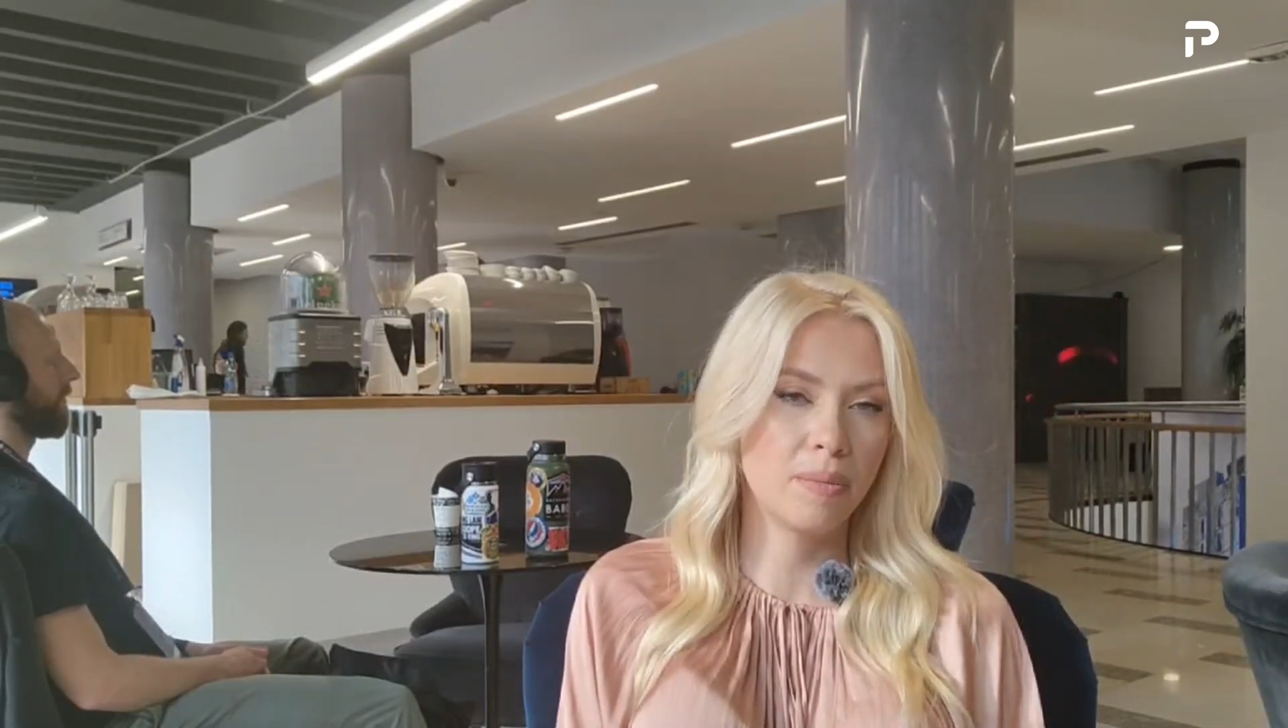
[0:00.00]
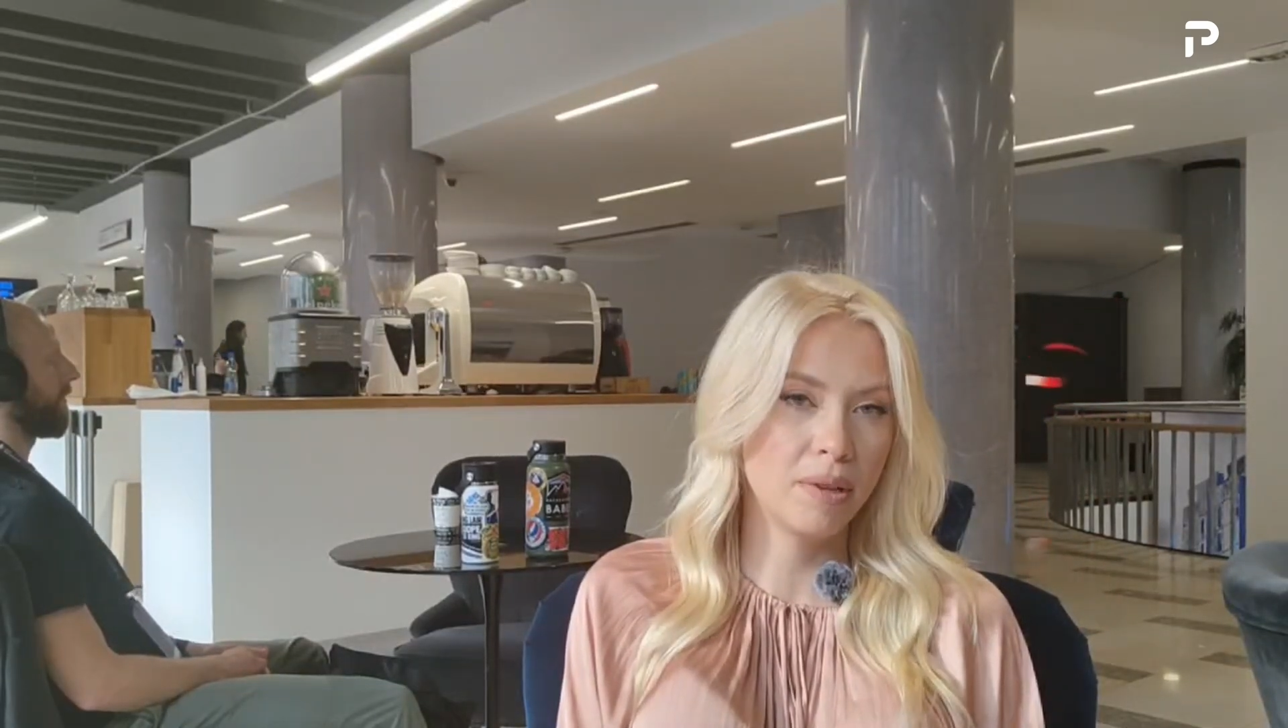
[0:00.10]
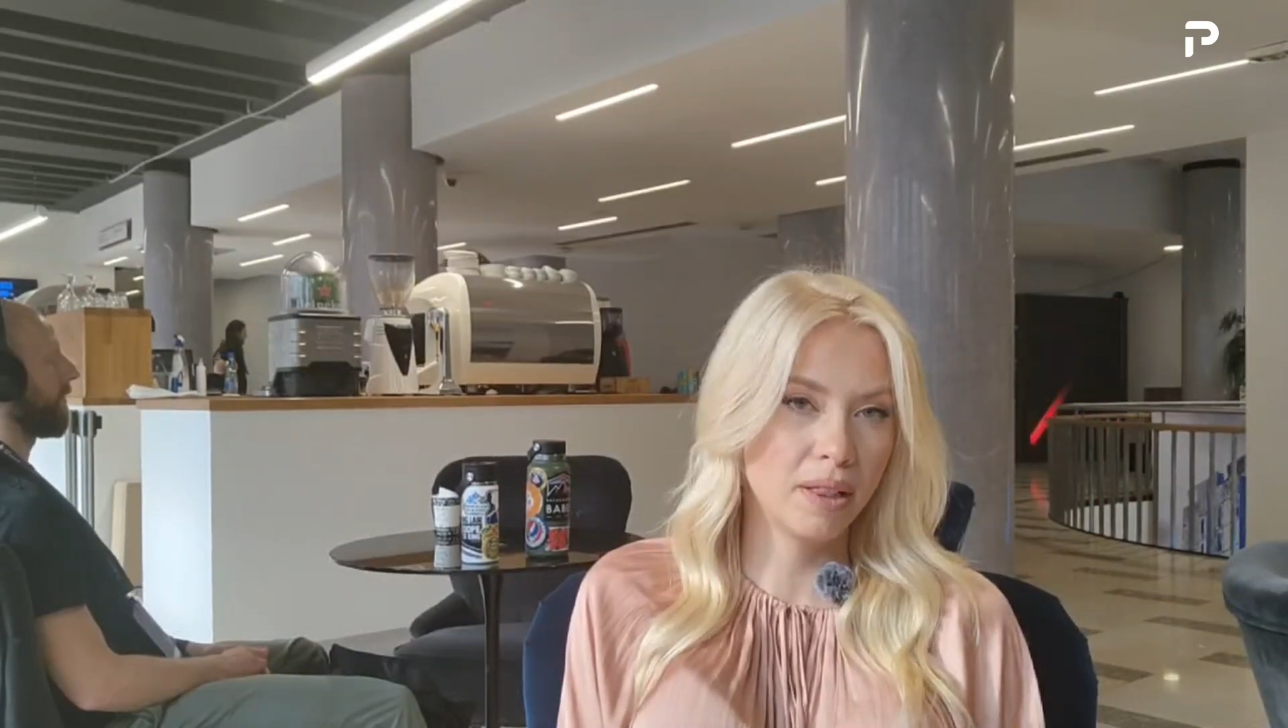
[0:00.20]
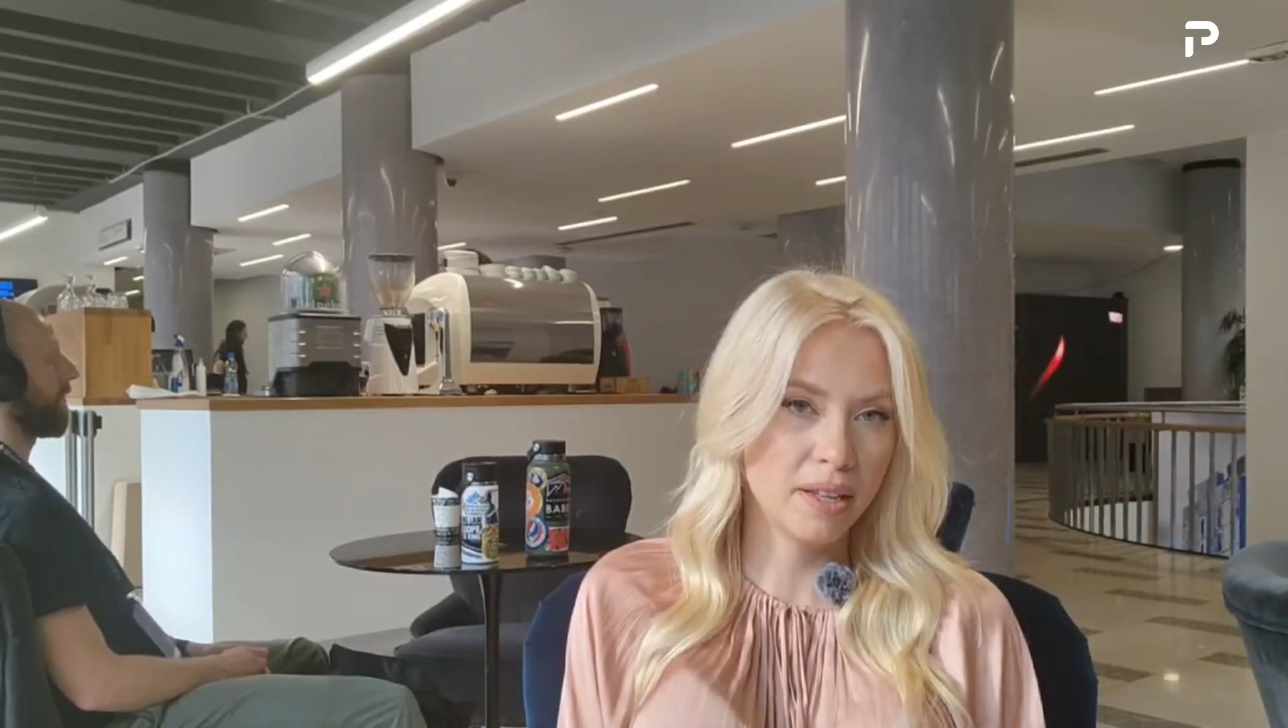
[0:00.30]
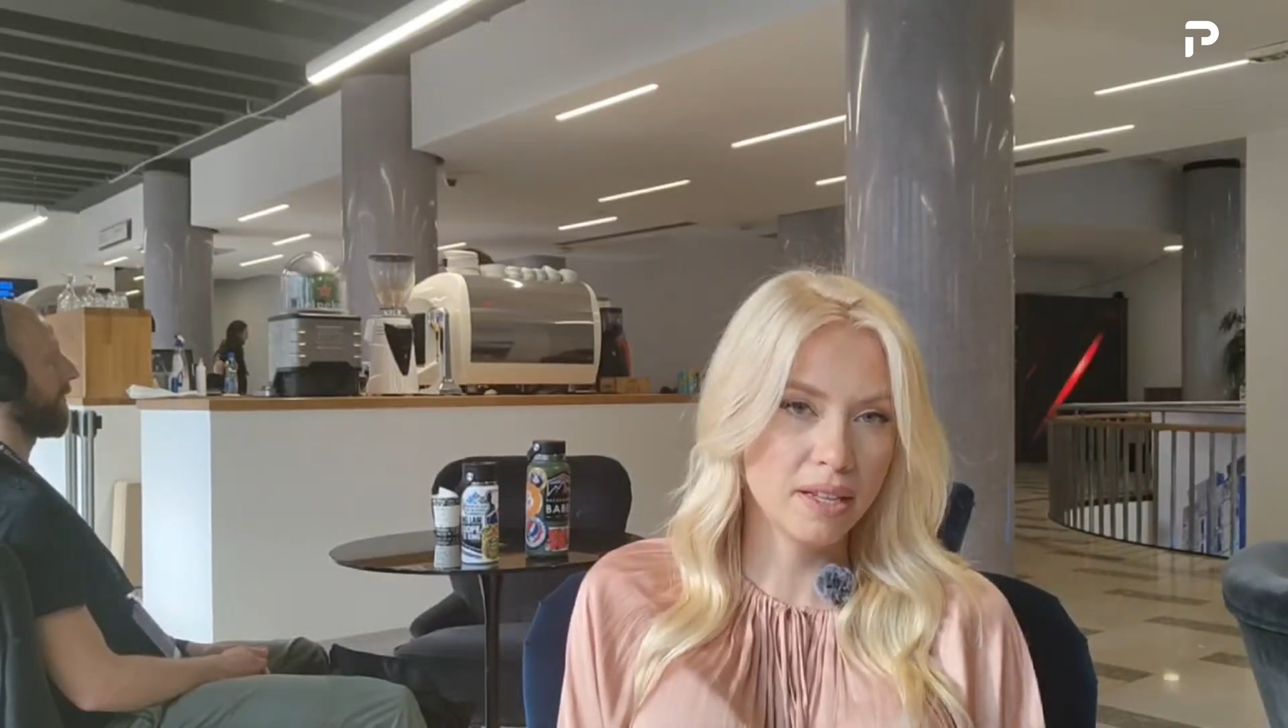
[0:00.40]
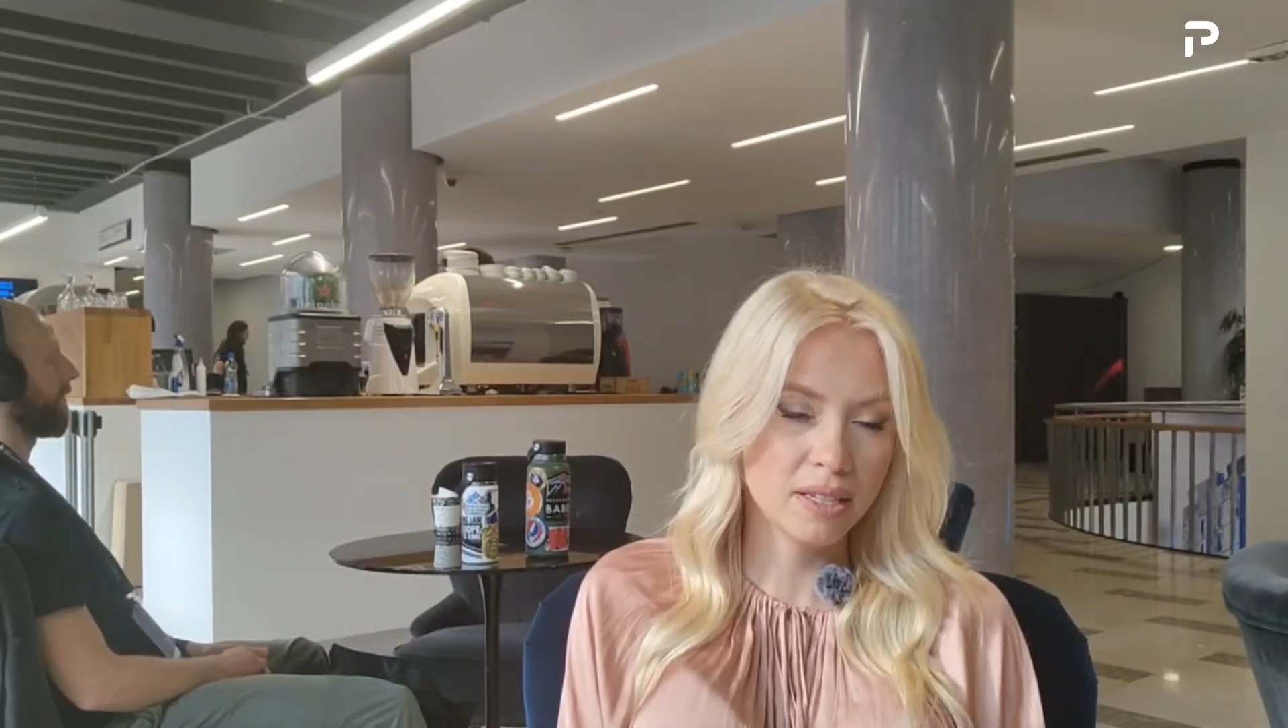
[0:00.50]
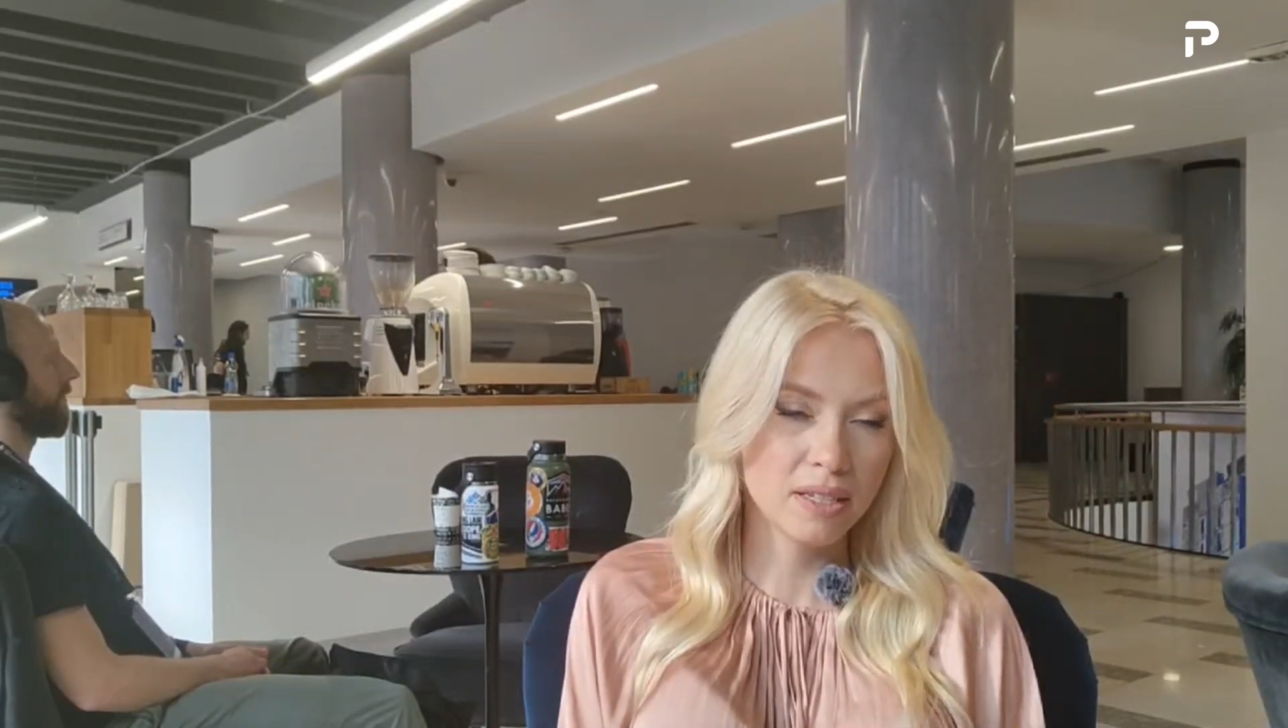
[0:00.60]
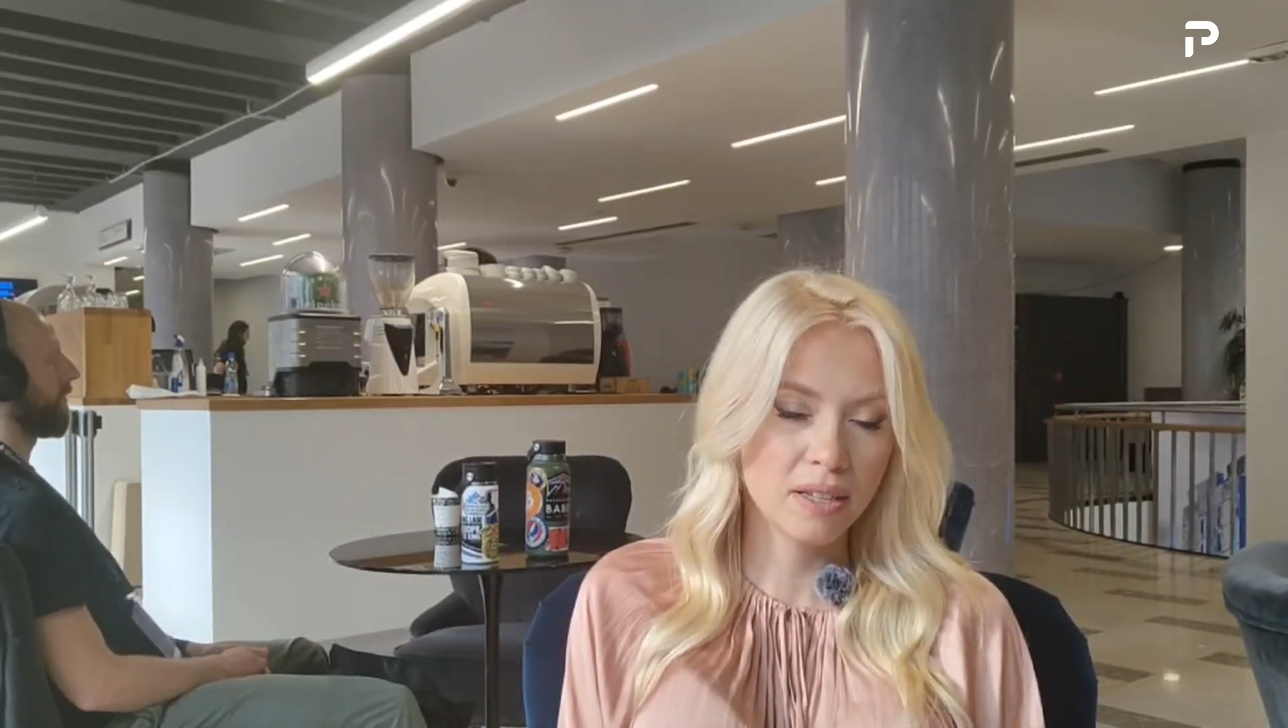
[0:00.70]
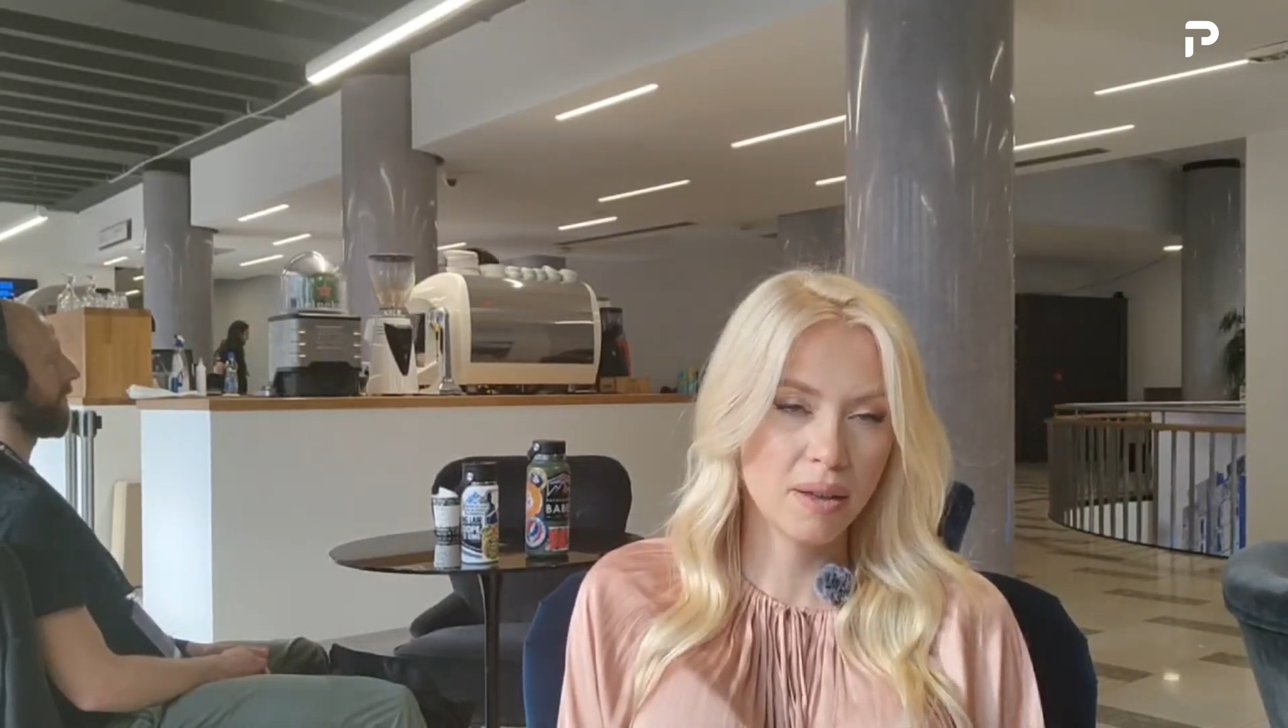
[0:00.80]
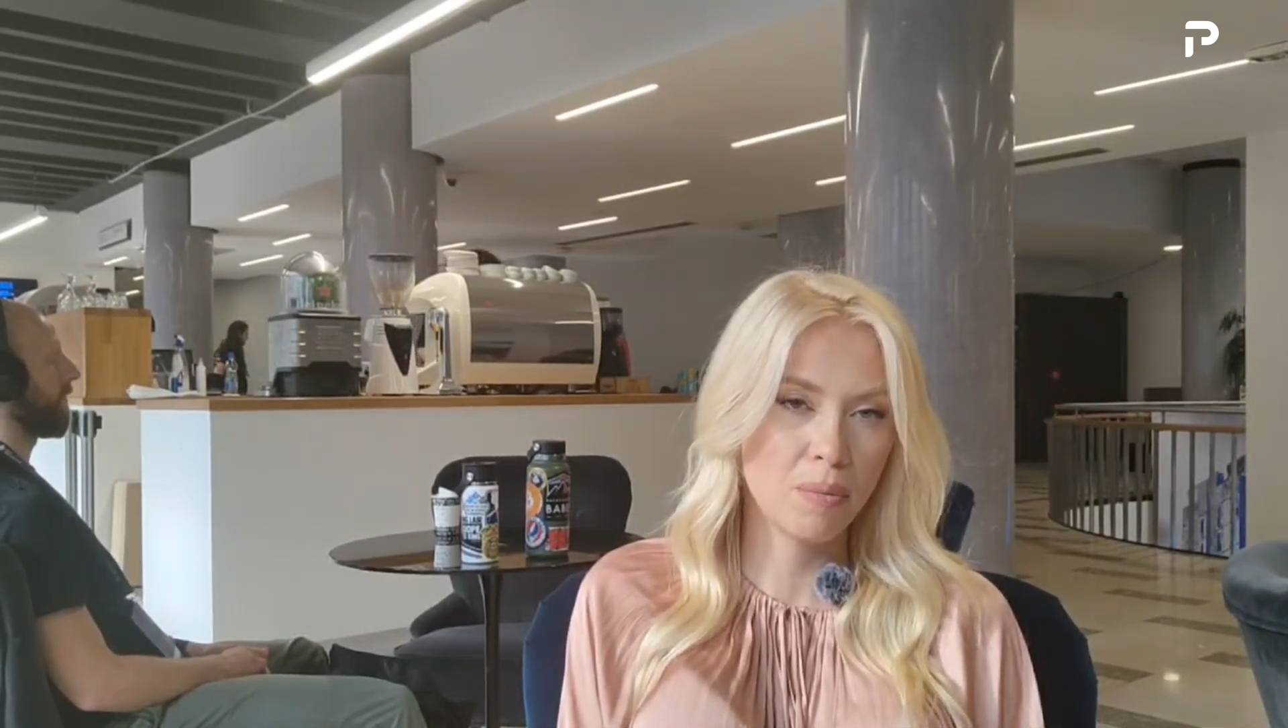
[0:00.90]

in the Middle East